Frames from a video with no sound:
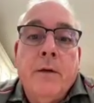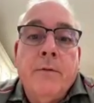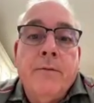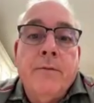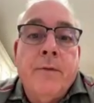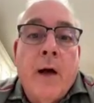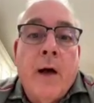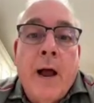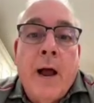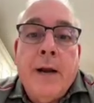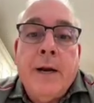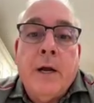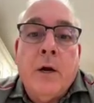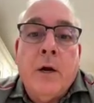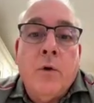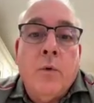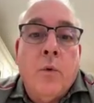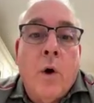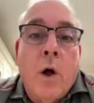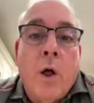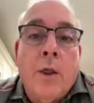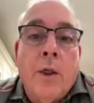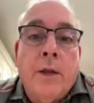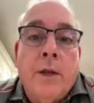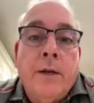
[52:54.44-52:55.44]
Find a
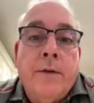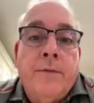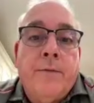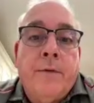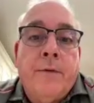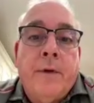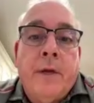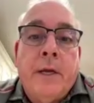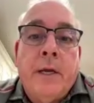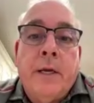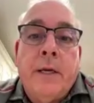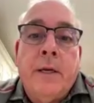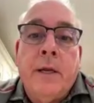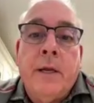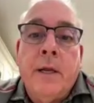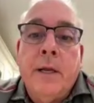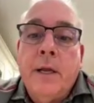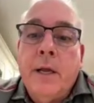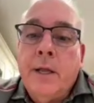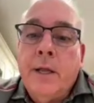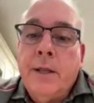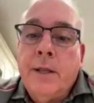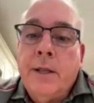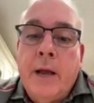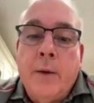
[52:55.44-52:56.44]
quality feed
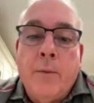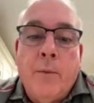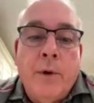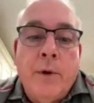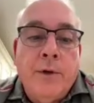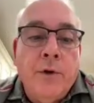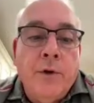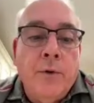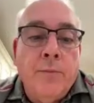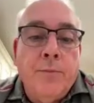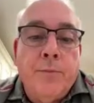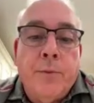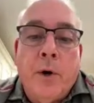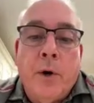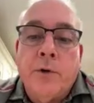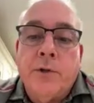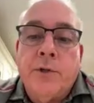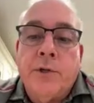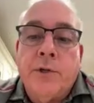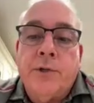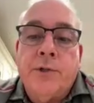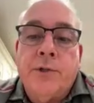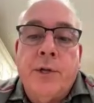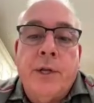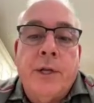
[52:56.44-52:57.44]
that when you
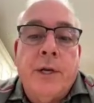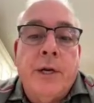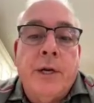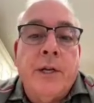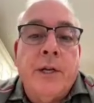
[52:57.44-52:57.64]
purchase it,